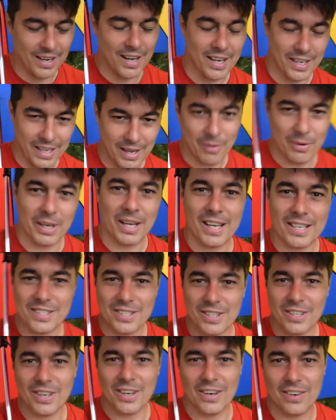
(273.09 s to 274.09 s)
Okay, we're going
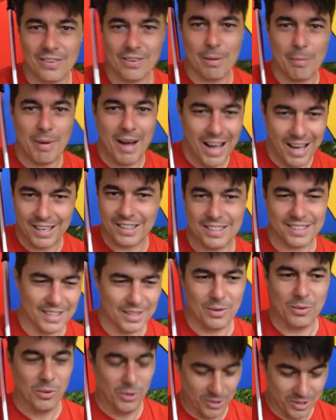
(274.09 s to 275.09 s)
to the
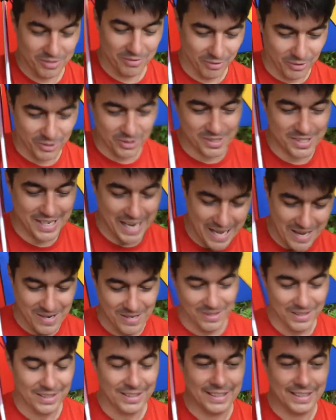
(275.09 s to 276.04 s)
Ramada Waterfalls now,